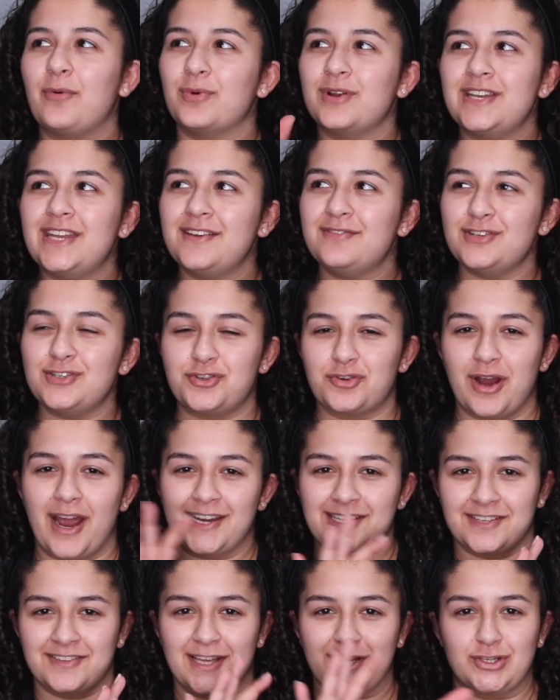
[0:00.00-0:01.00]
wouldn't even try
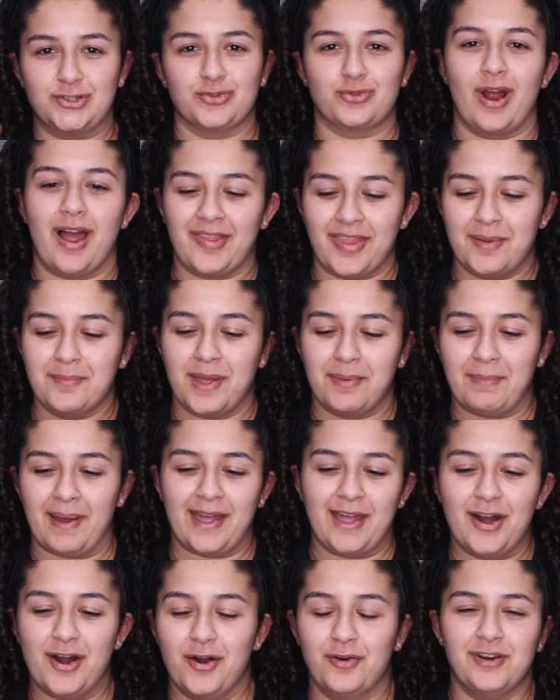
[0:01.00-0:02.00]
to draw them on
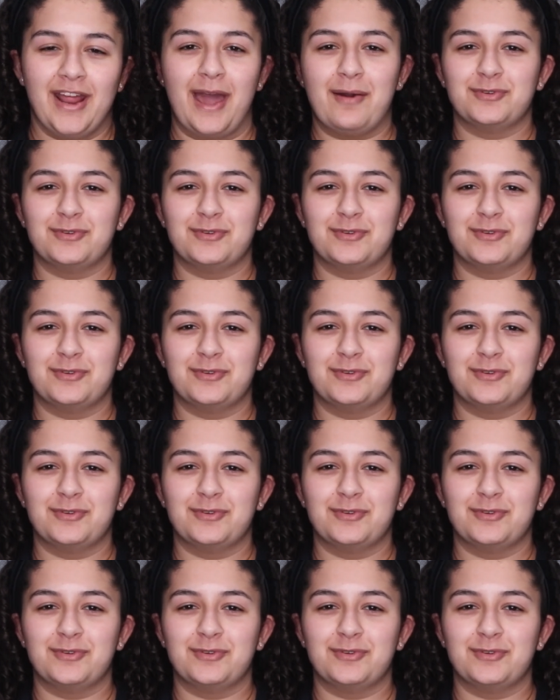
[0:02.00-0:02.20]
my own. I